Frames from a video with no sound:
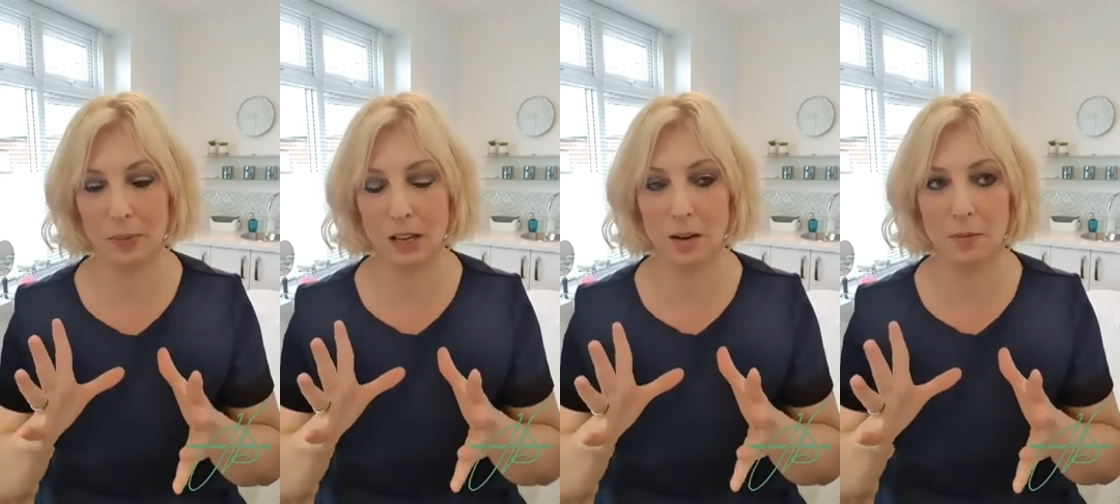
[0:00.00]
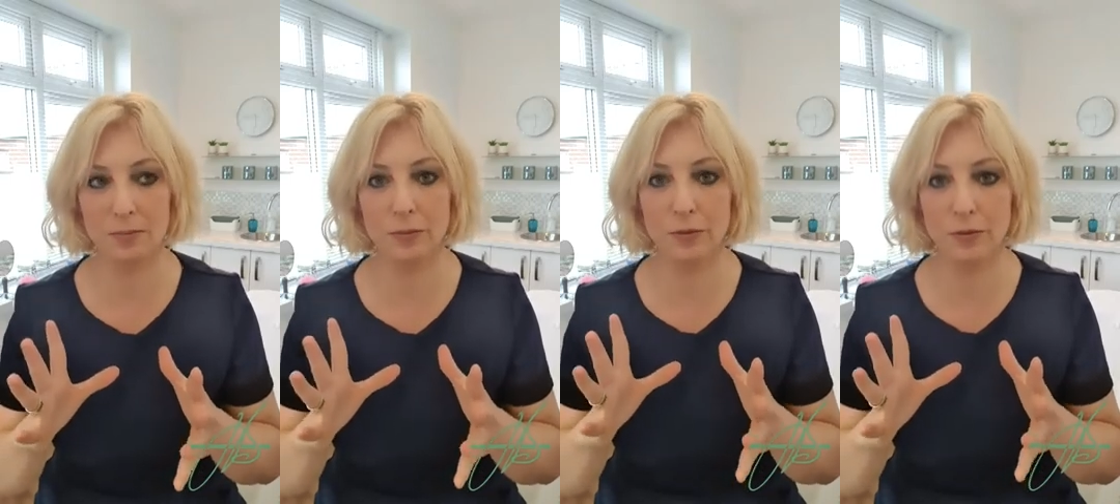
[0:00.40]

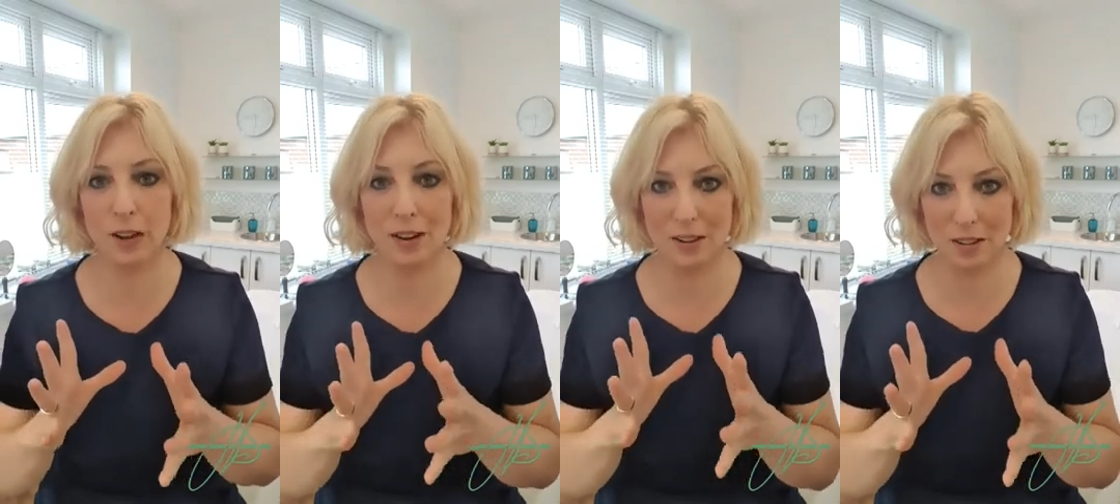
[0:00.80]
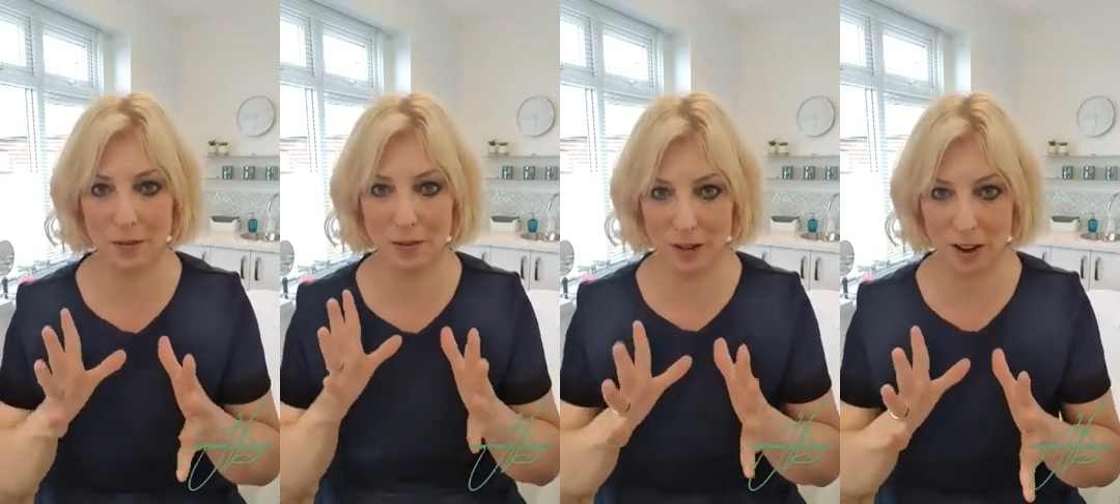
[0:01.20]
I'm very,
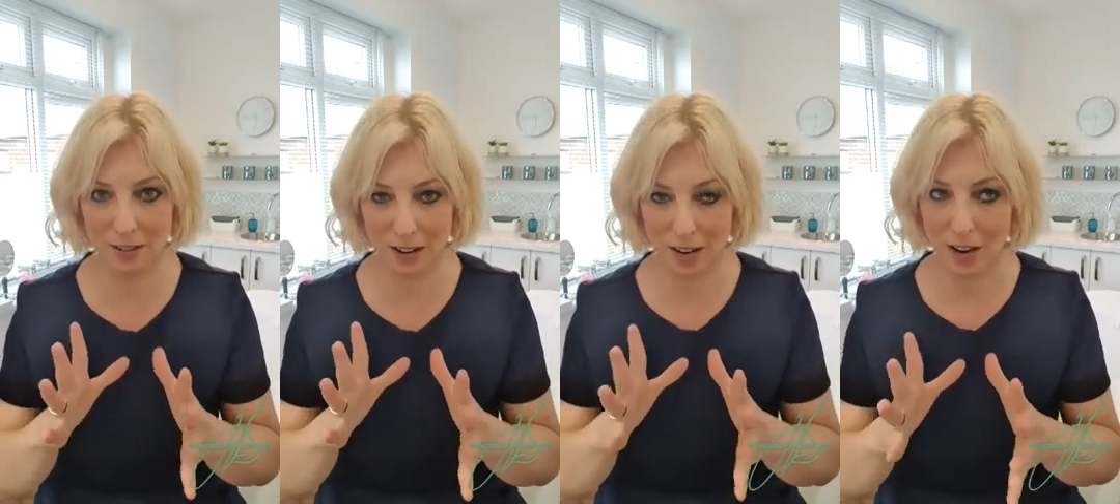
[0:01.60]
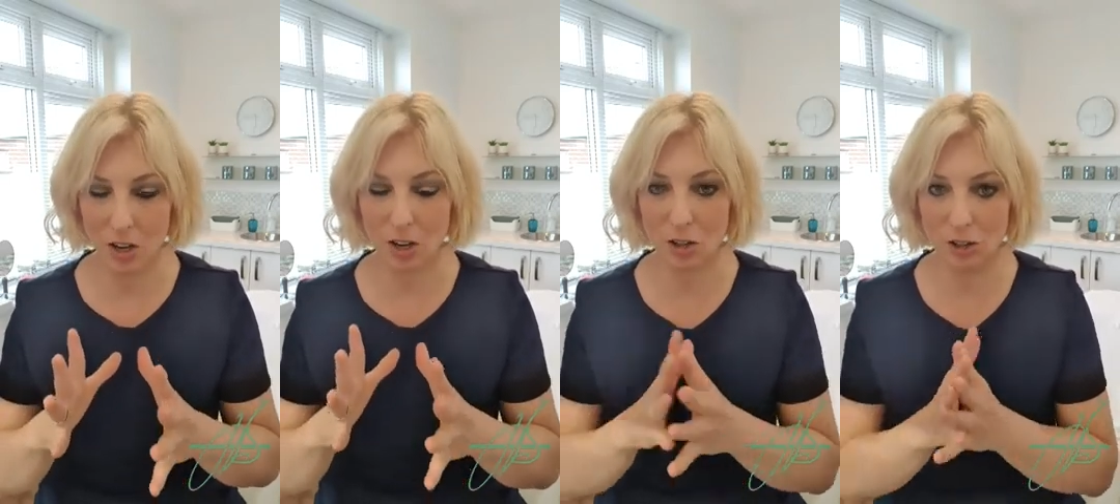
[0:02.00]
very
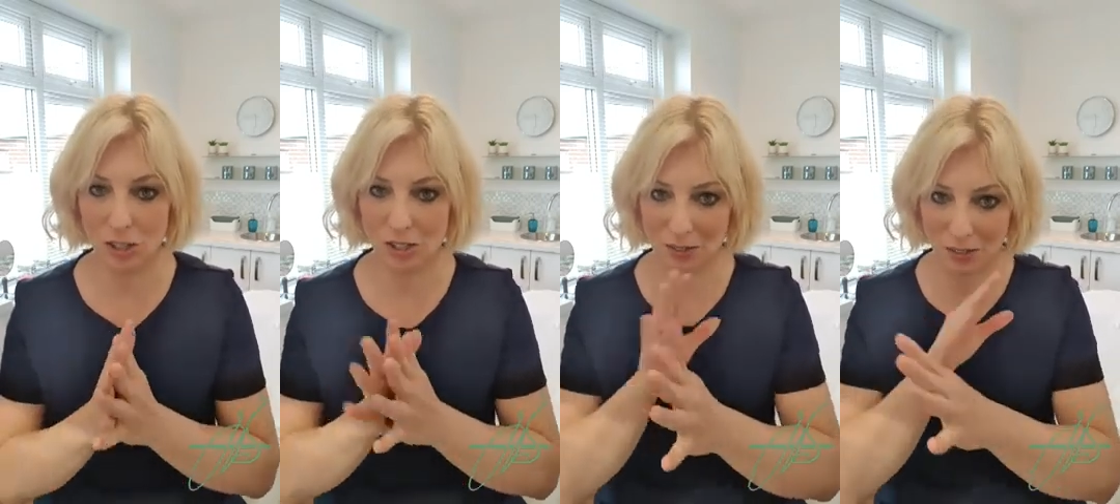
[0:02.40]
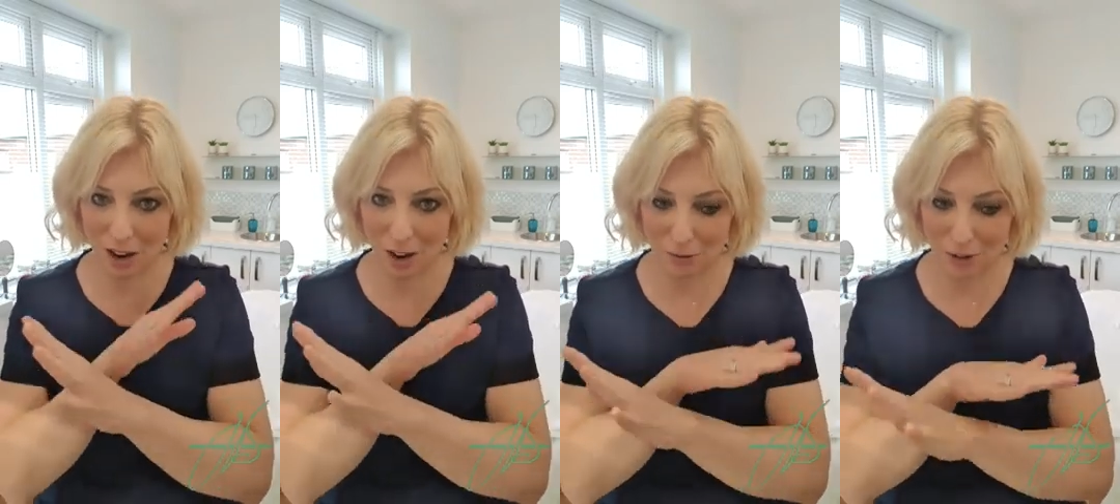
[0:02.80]
conscious of
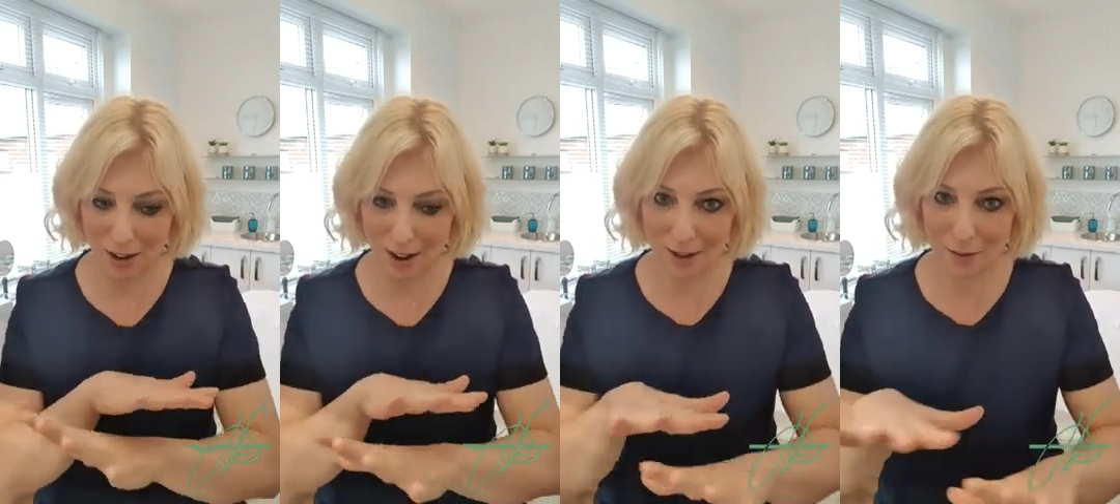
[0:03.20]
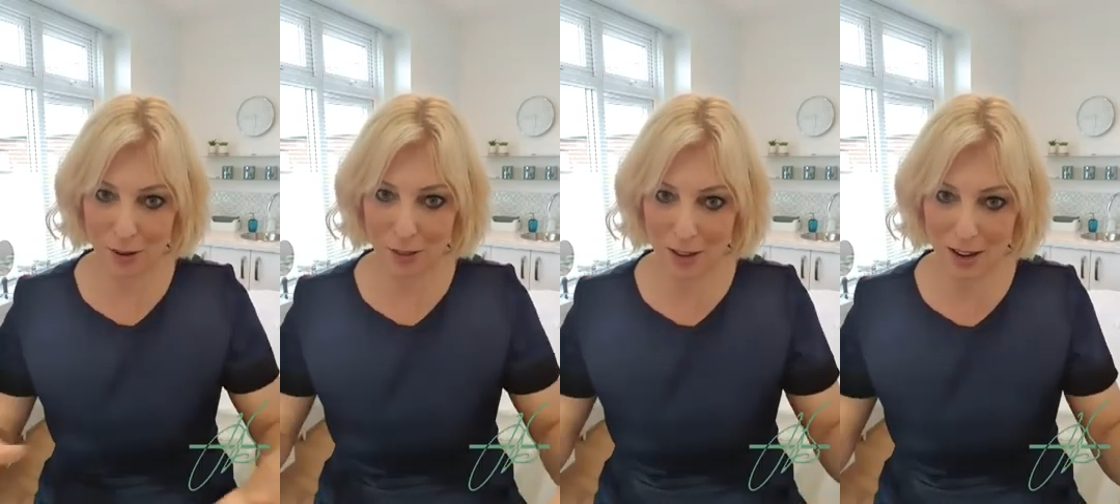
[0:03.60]
covering
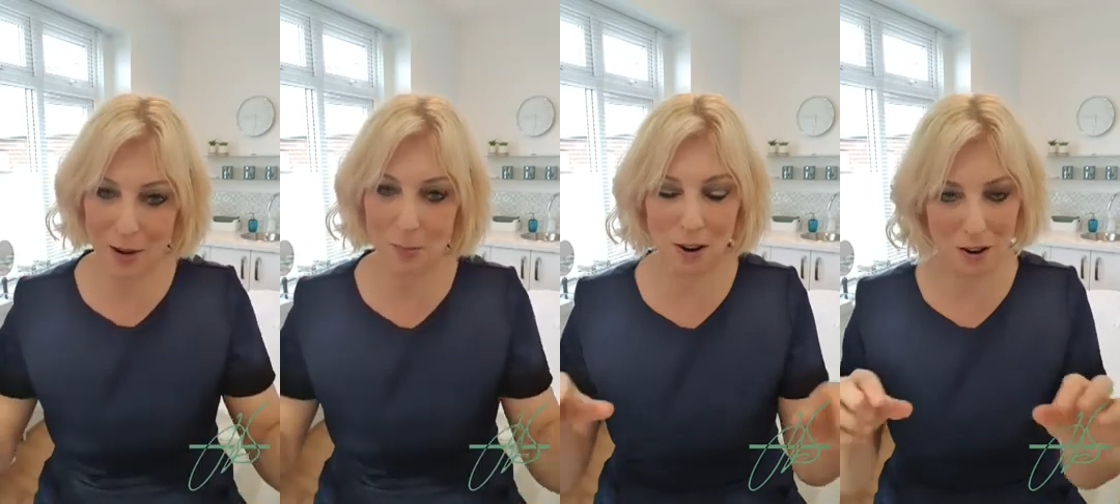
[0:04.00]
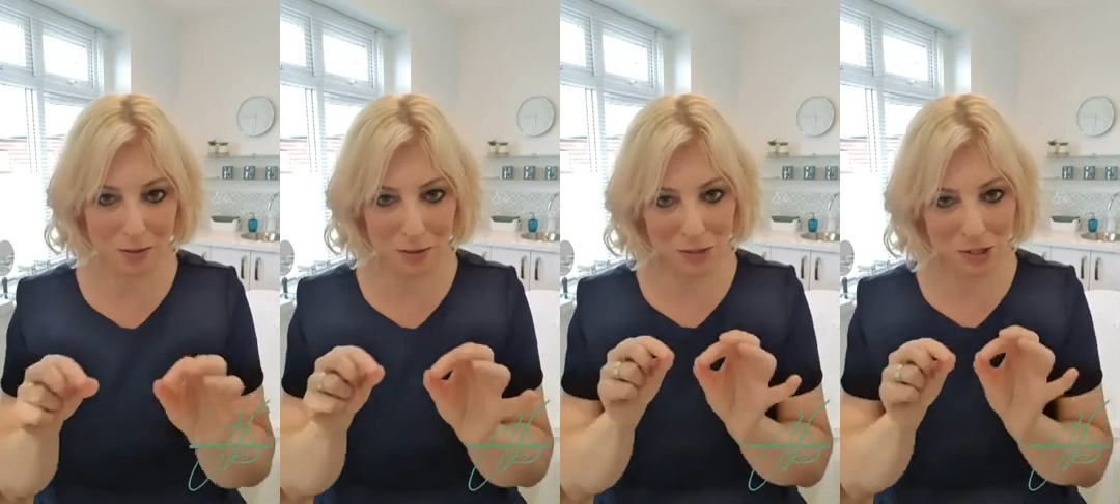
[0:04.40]
everything apart
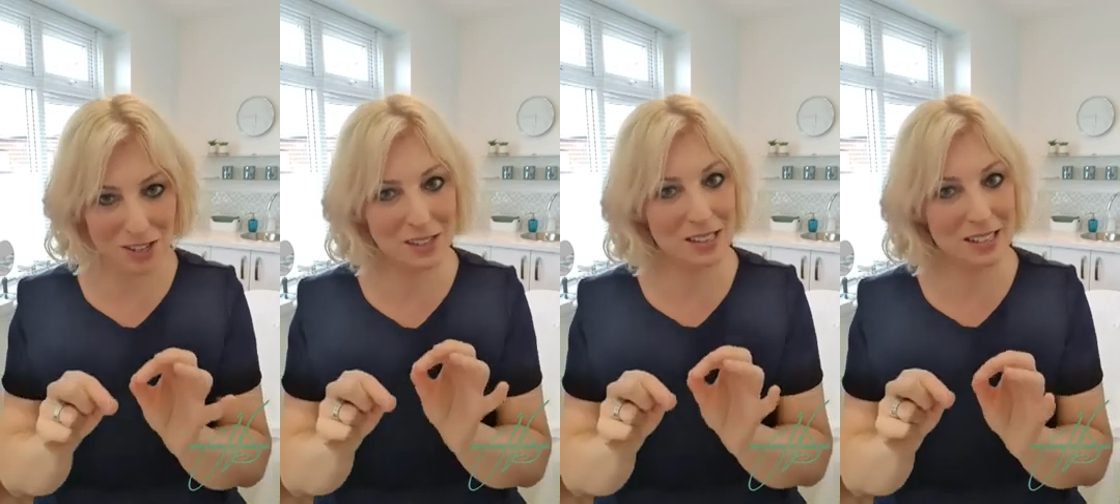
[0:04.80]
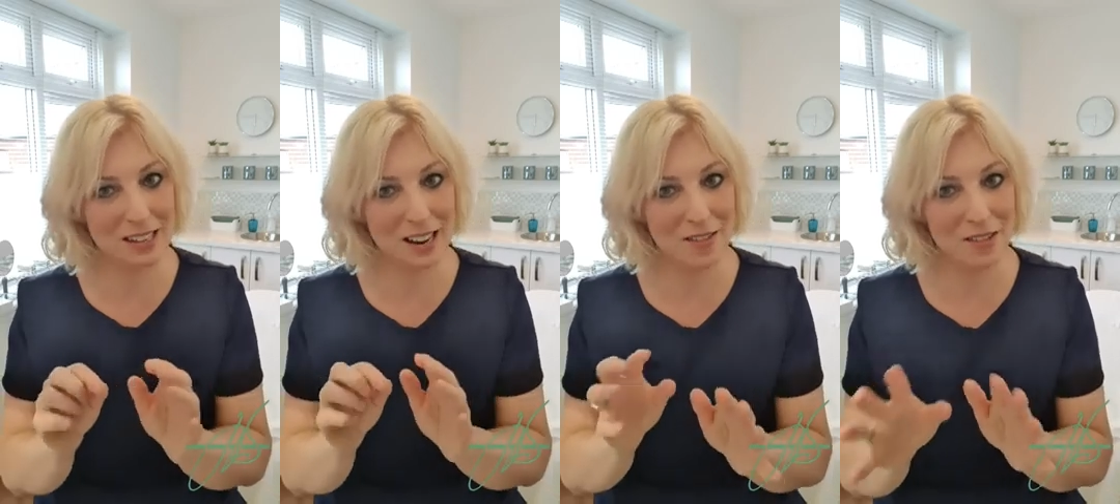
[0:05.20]
from just the
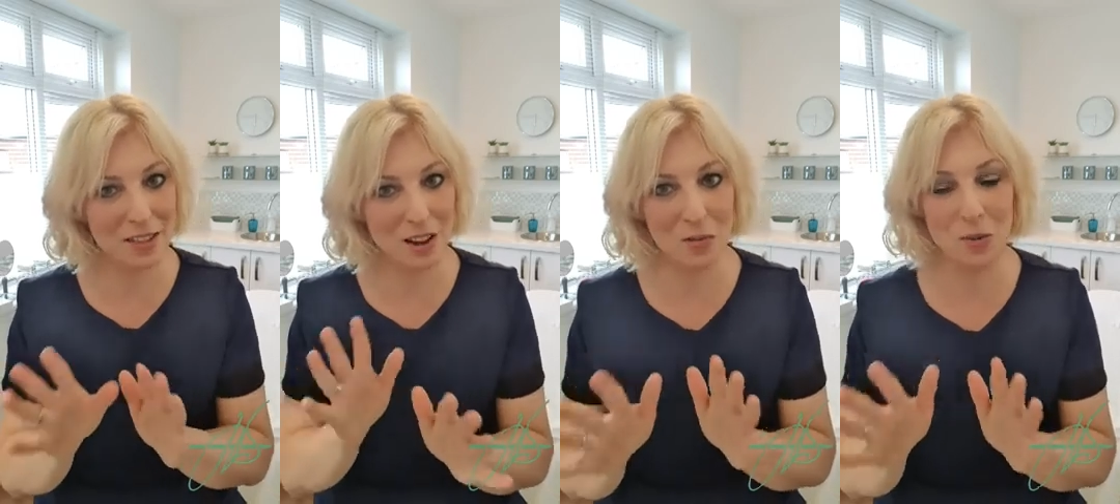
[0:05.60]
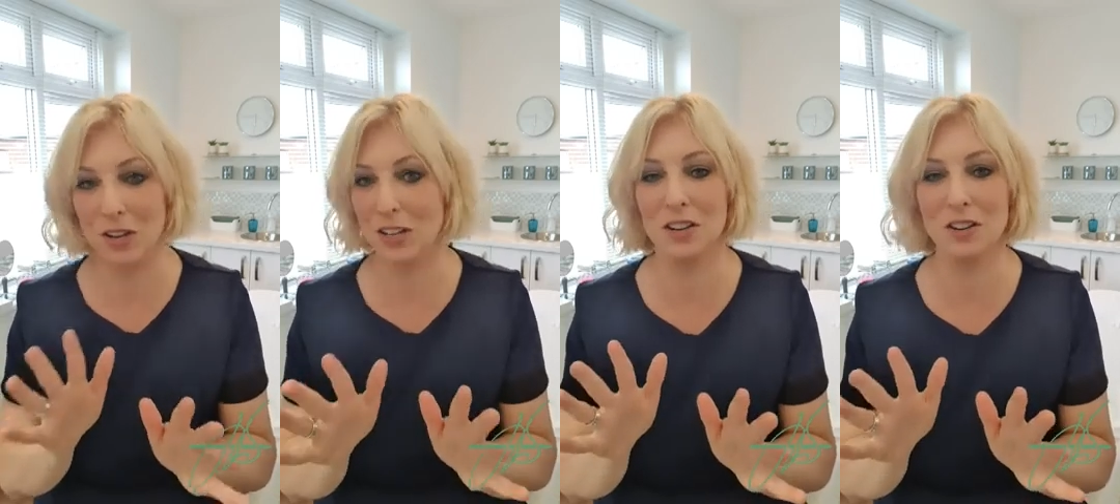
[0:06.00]
little area that I'm
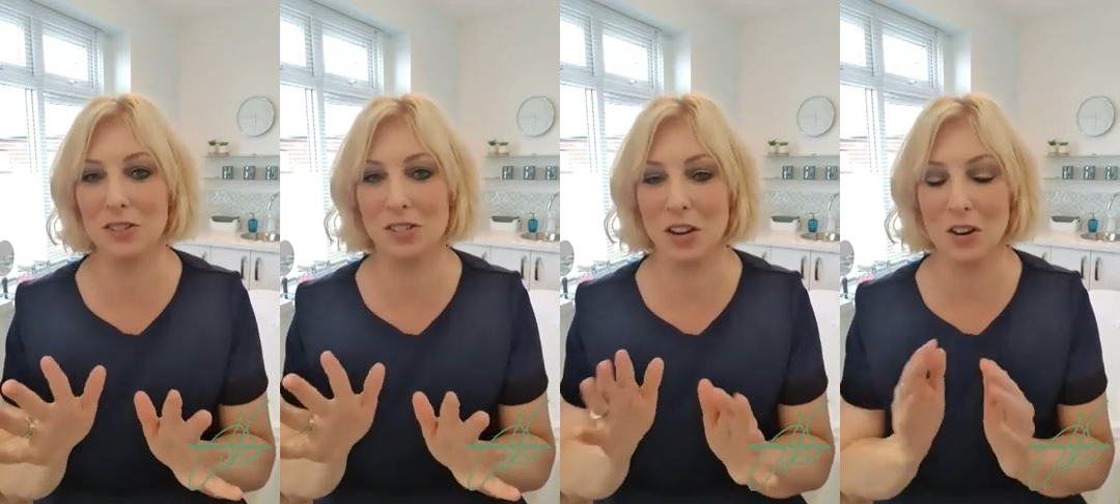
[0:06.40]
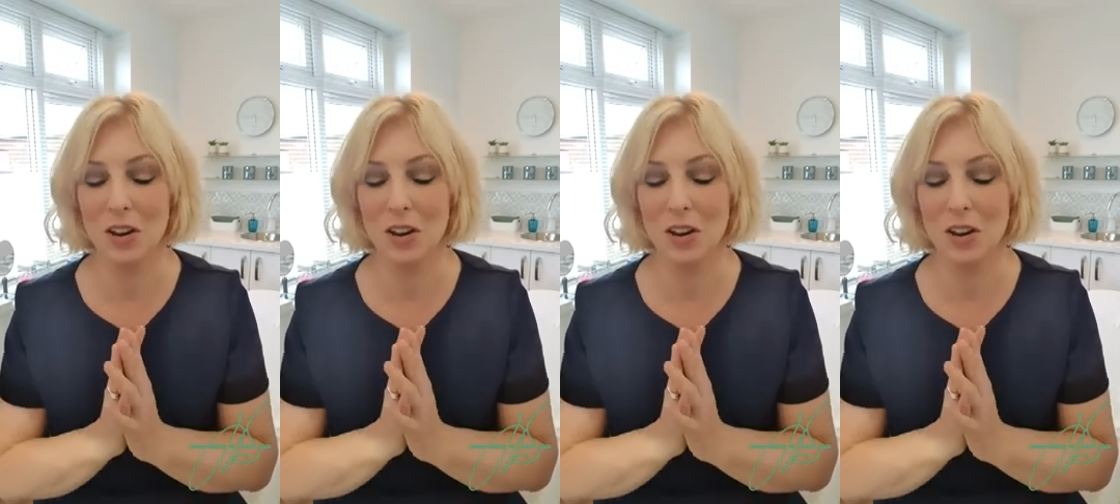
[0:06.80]
working on. So,